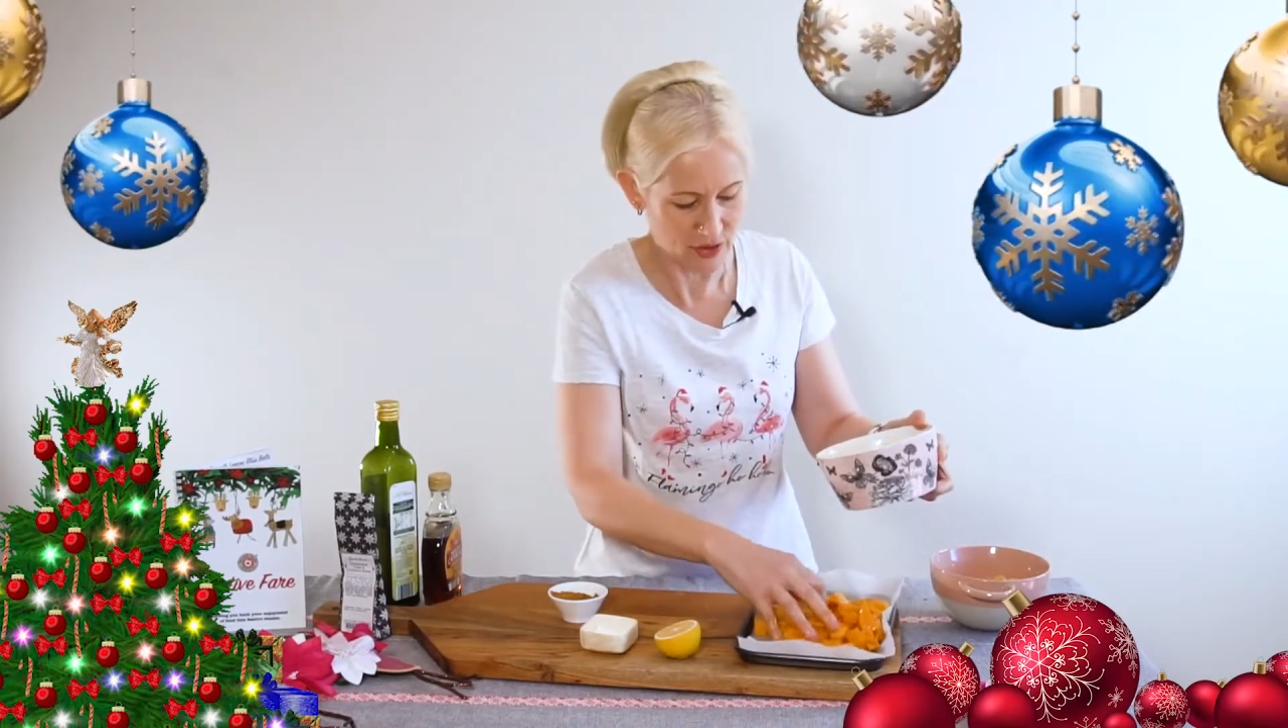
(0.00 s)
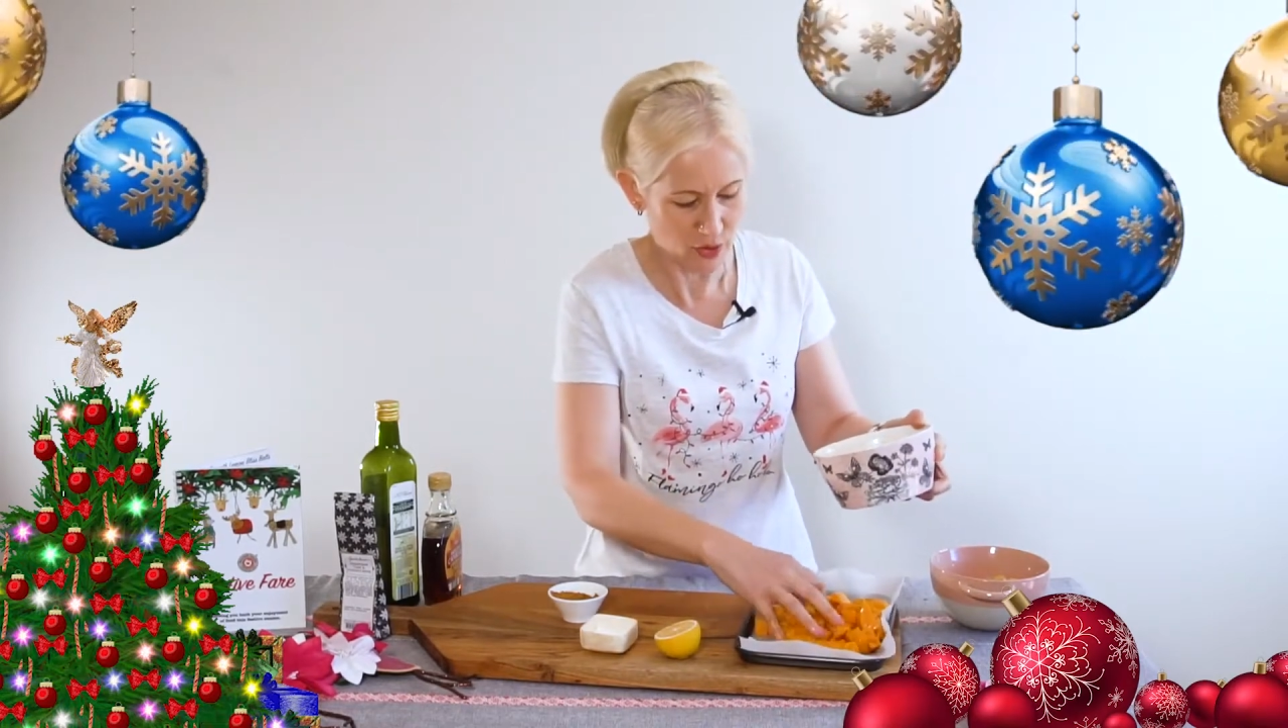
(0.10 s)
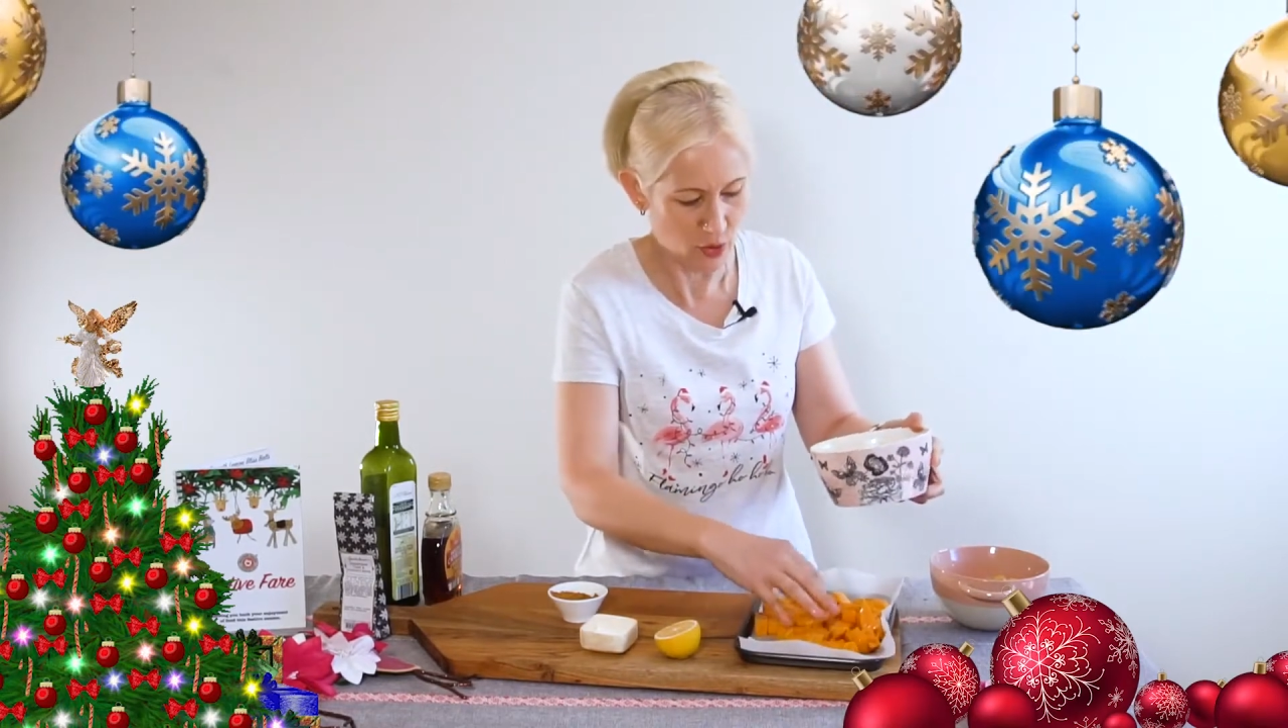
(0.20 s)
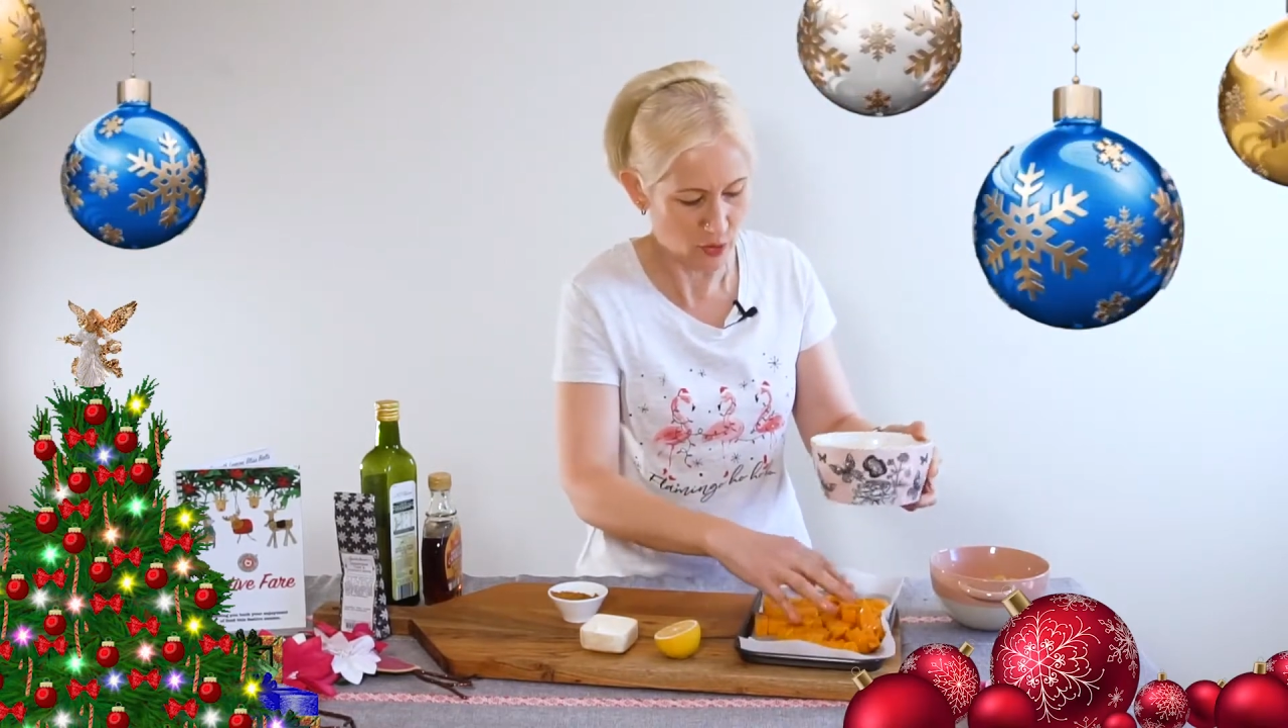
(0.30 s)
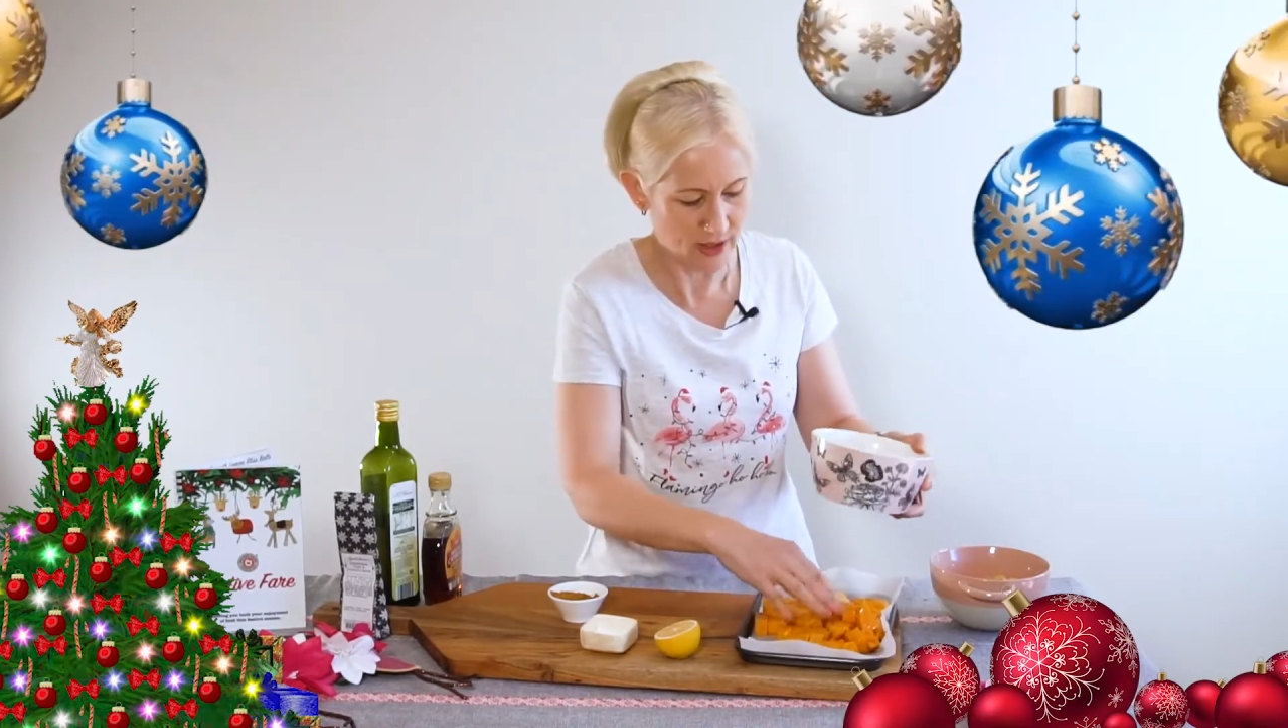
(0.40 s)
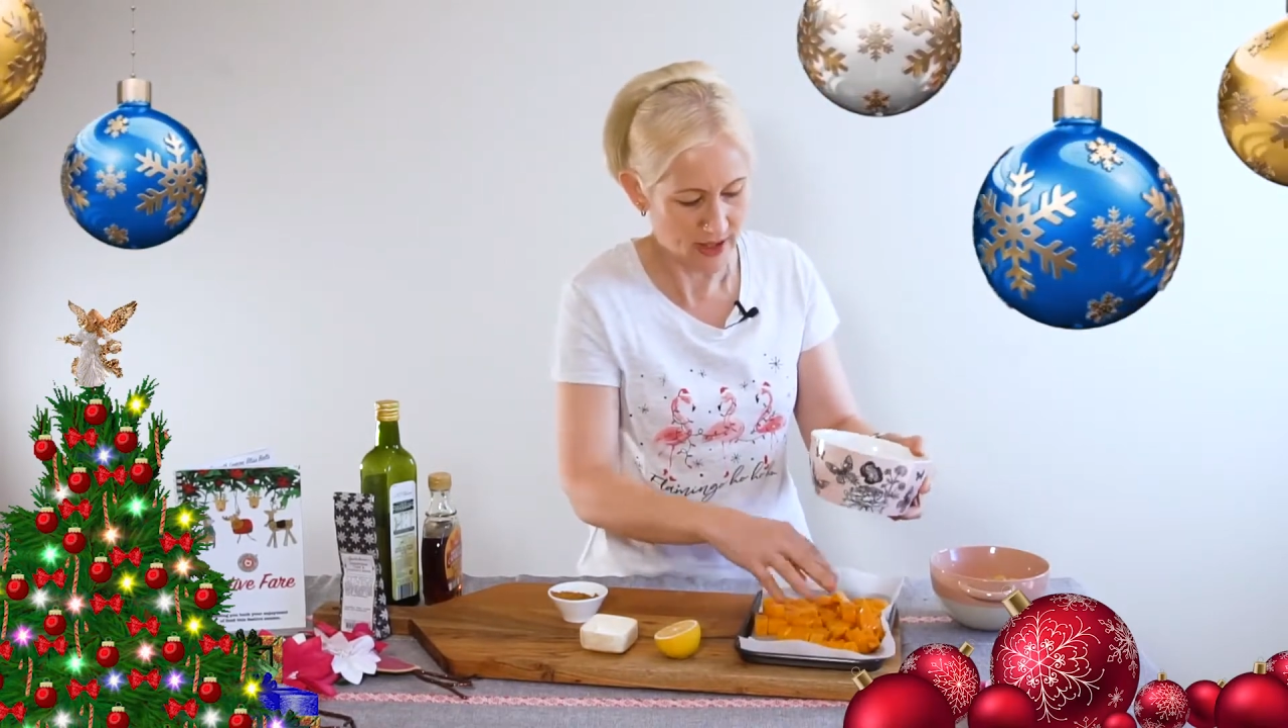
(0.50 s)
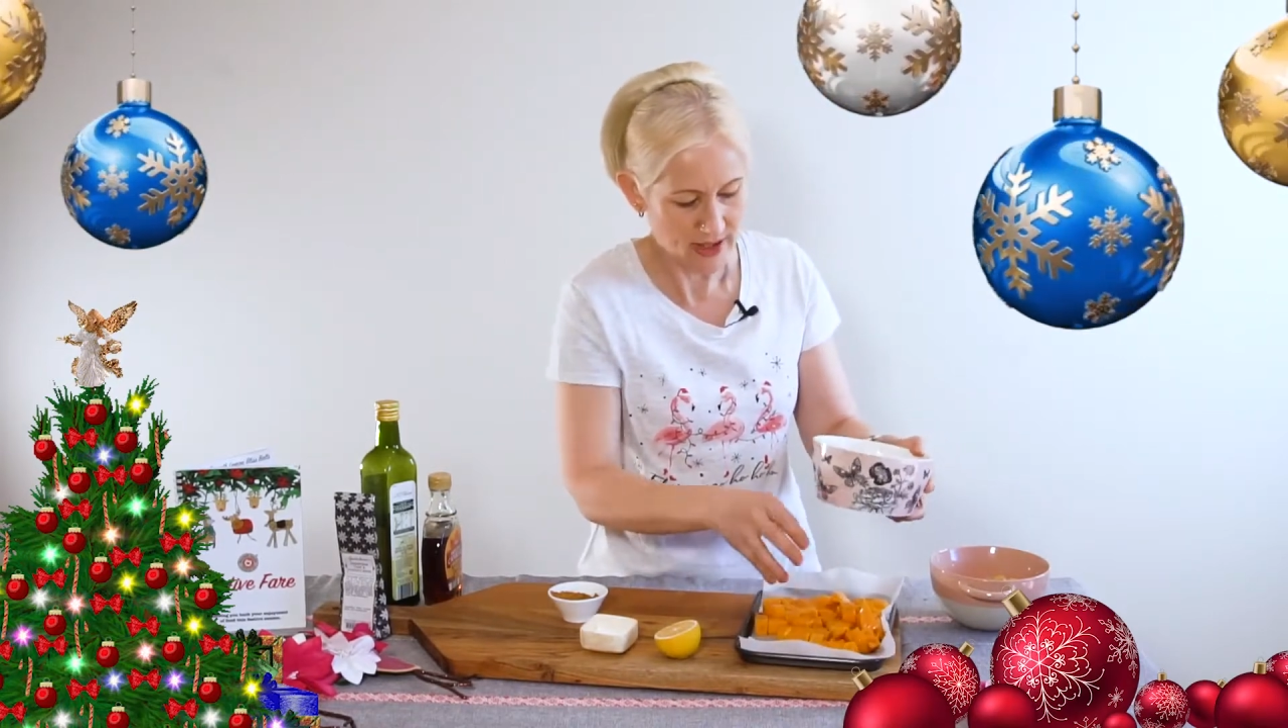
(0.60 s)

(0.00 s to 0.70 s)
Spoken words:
is cooked.